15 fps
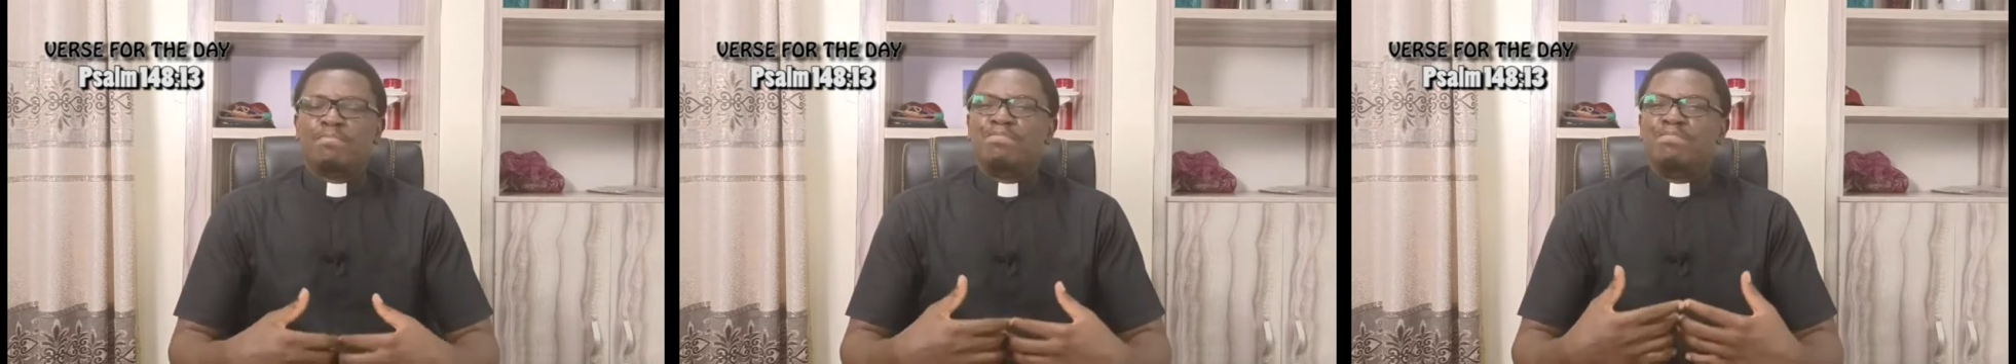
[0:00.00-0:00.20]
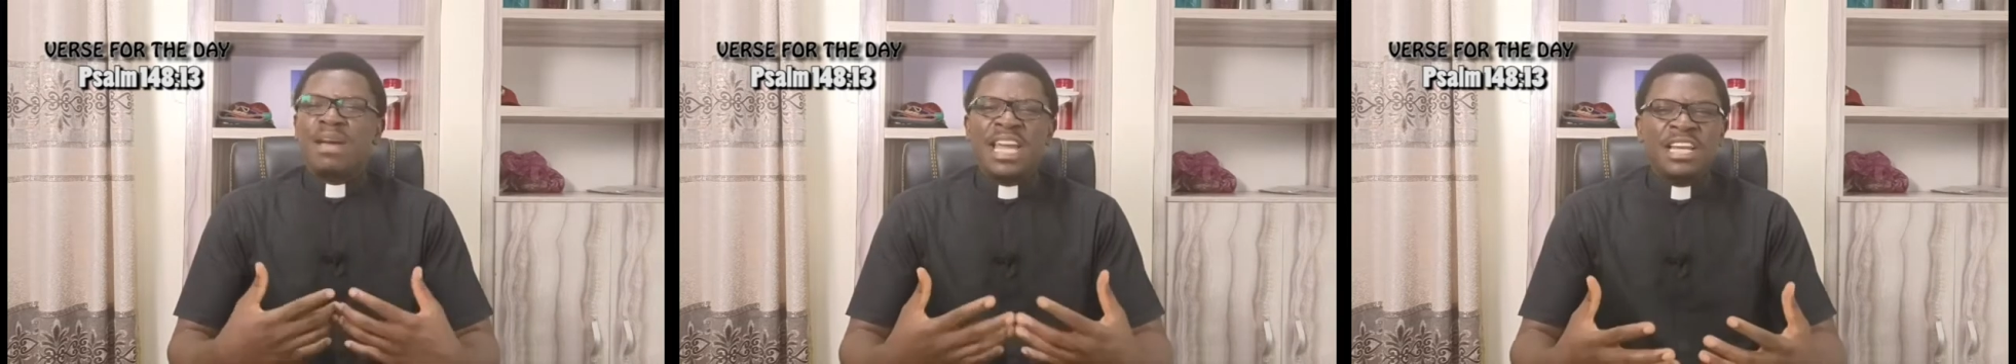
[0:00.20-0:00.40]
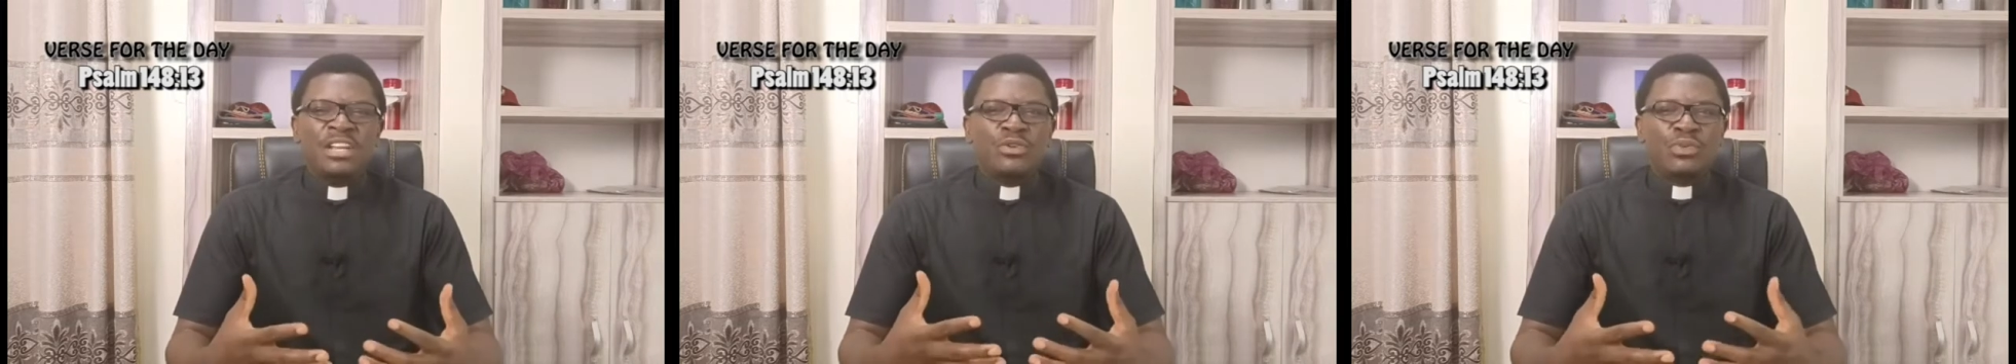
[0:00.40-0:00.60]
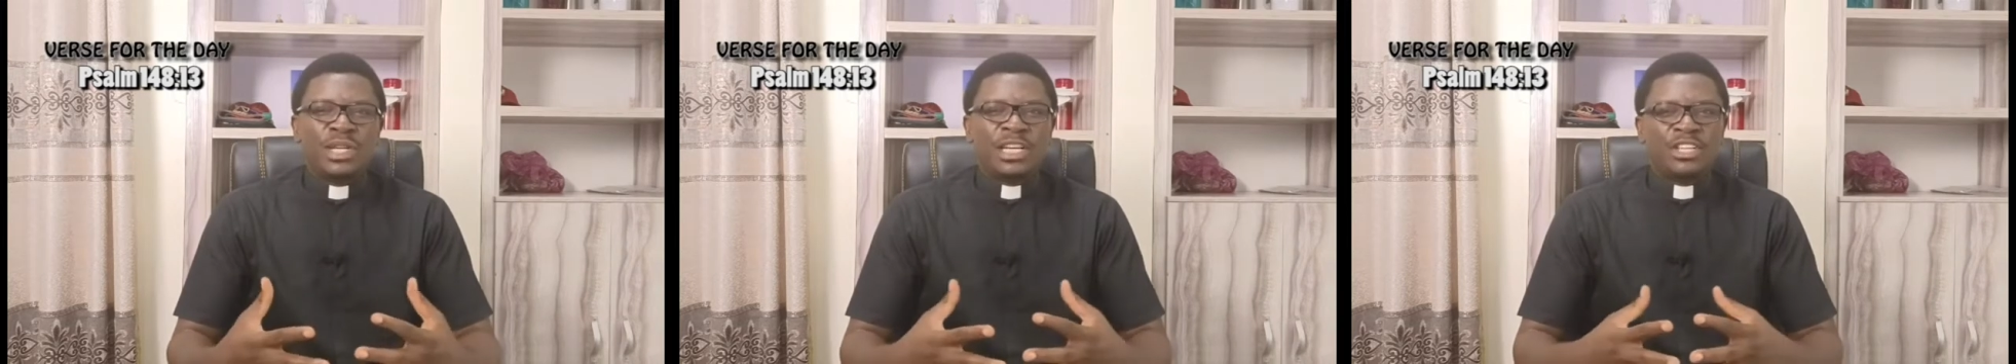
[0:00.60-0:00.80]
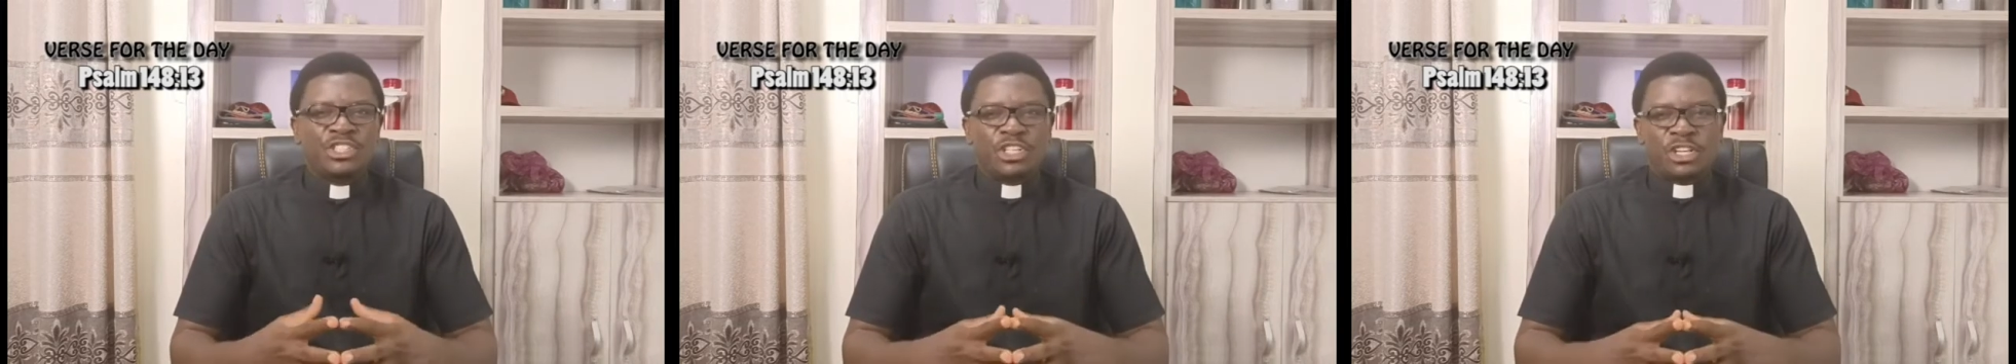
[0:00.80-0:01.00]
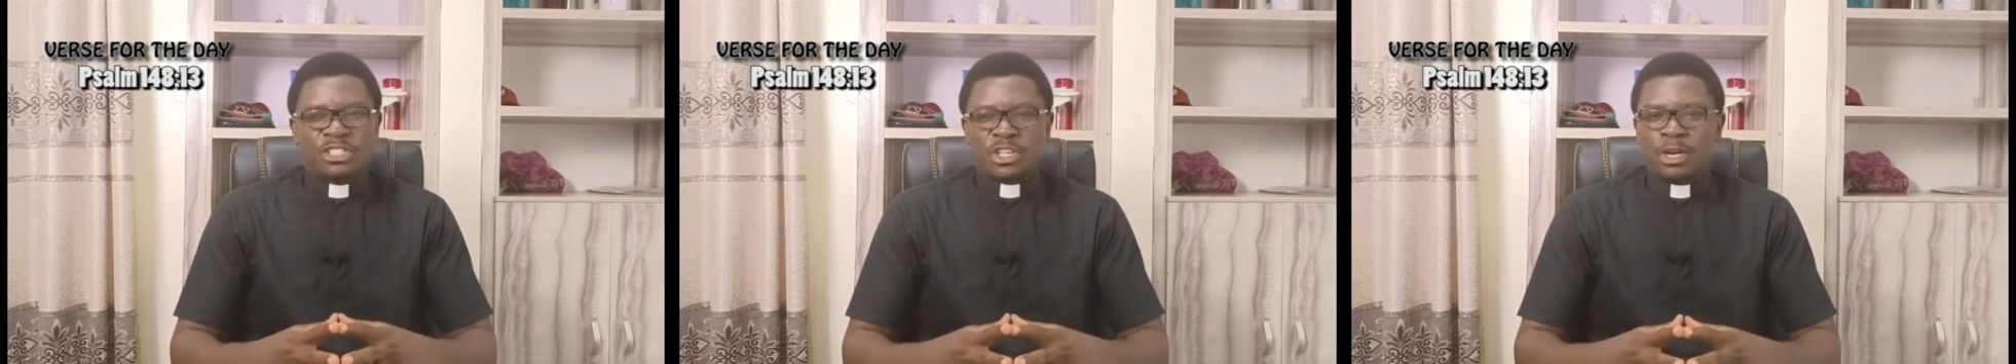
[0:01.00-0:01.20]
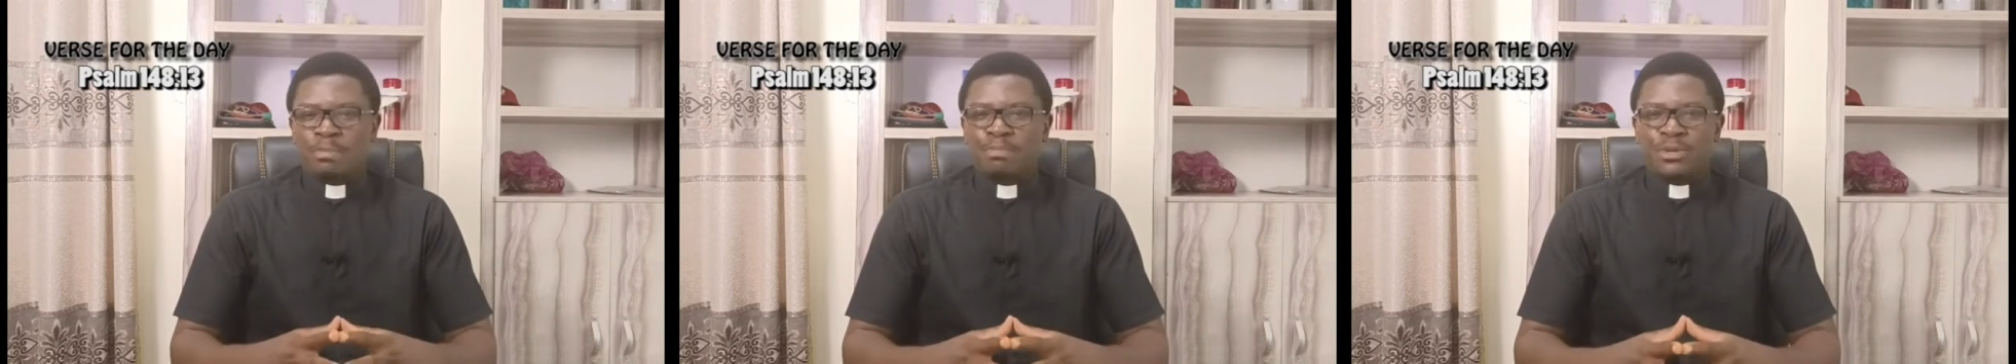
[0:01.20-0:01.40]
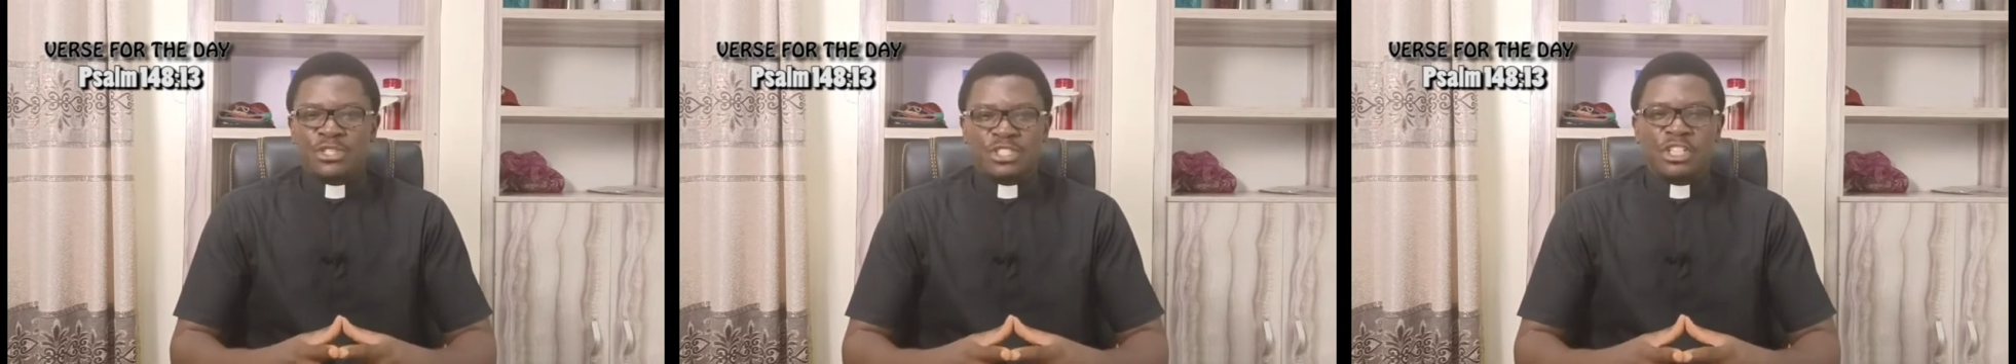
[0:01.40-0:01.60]
many religious
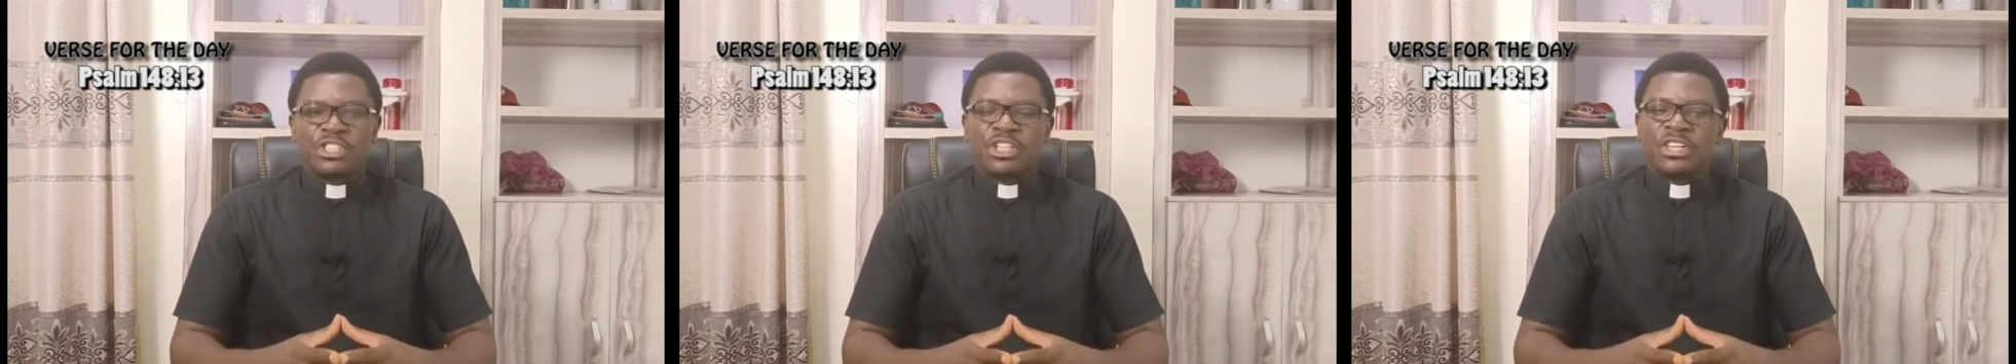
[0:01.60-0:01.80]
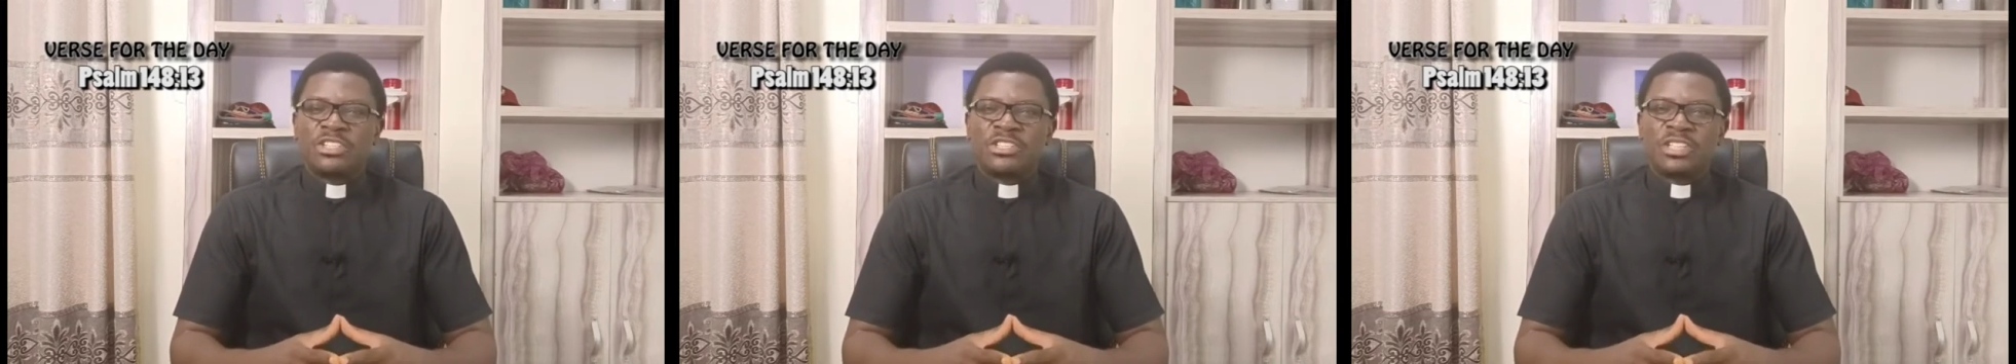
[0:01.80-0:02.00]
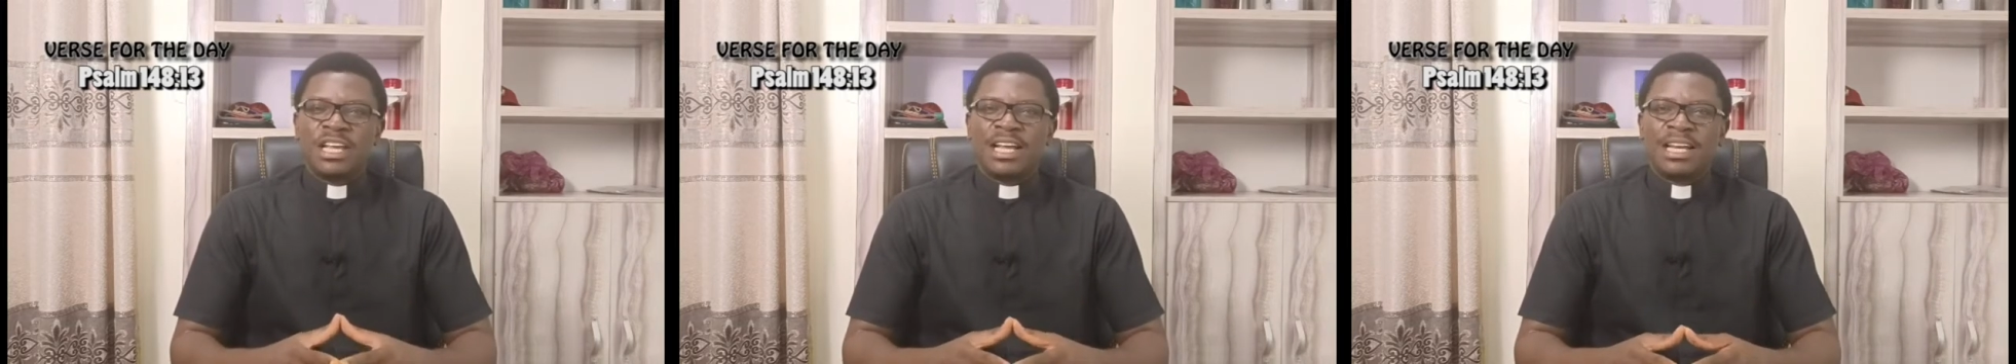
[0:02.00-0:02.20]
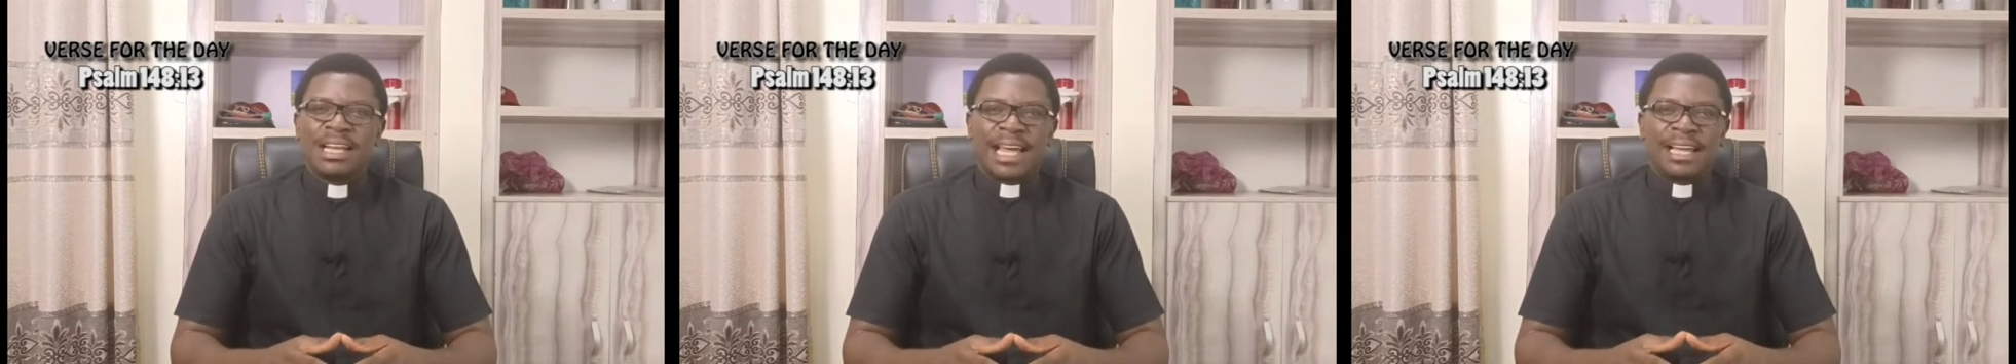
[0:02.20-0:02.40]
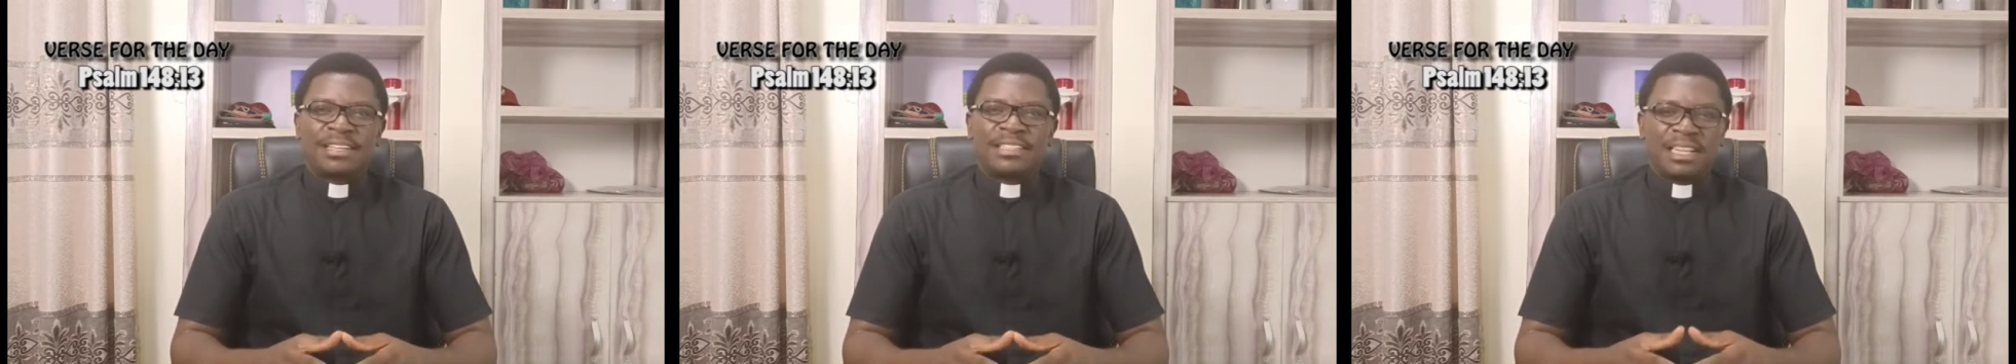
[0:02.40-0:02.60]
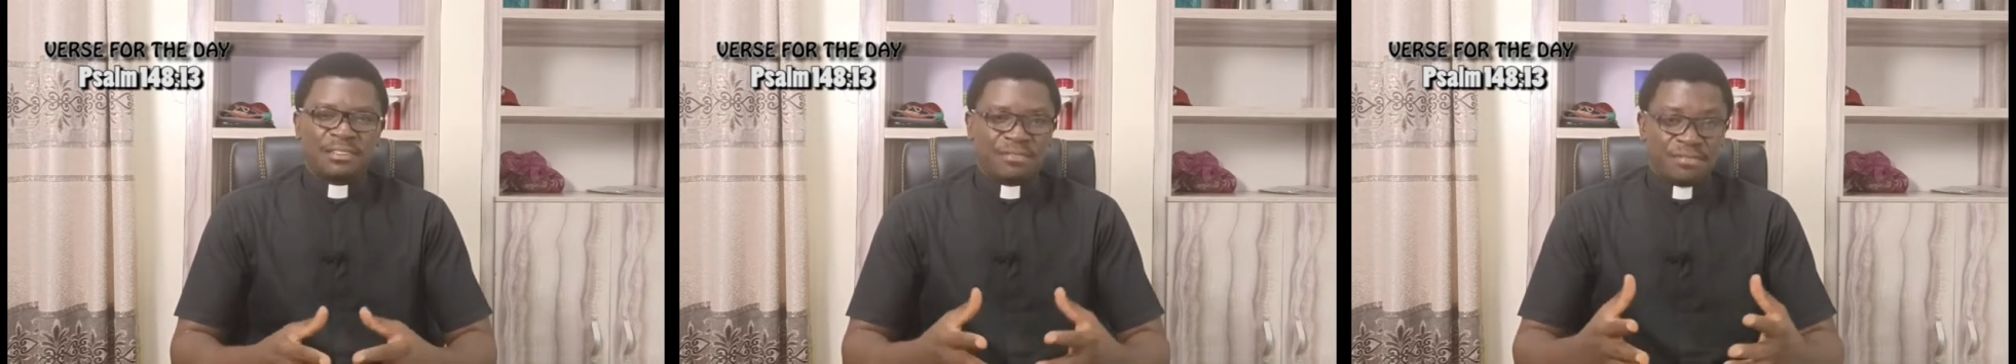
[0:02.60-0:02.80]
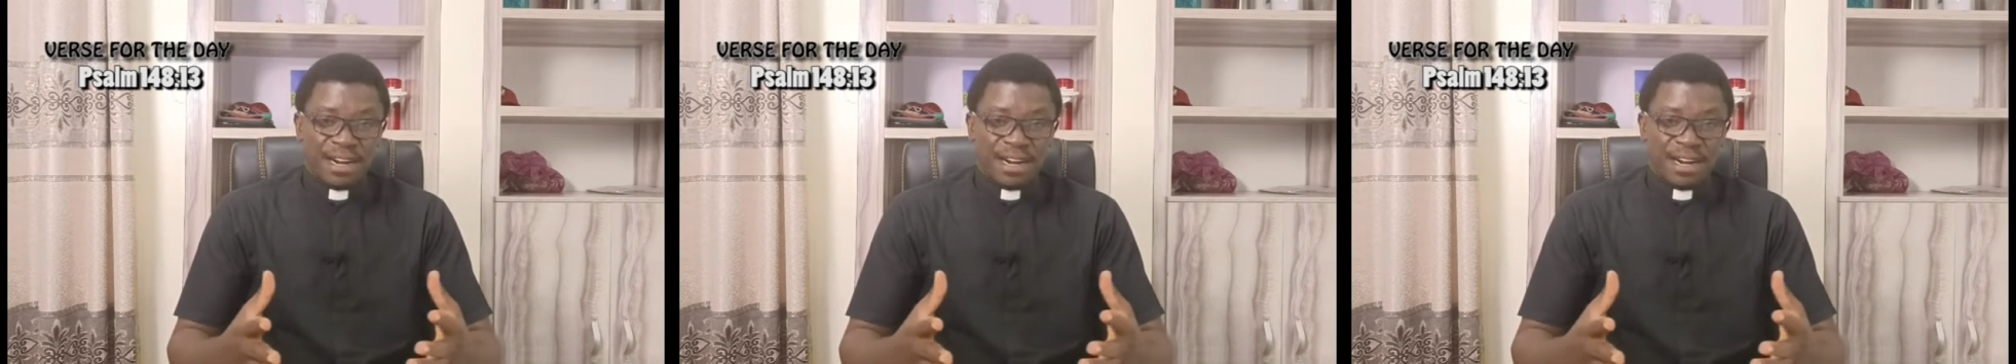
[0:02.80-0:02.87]
compositions like St.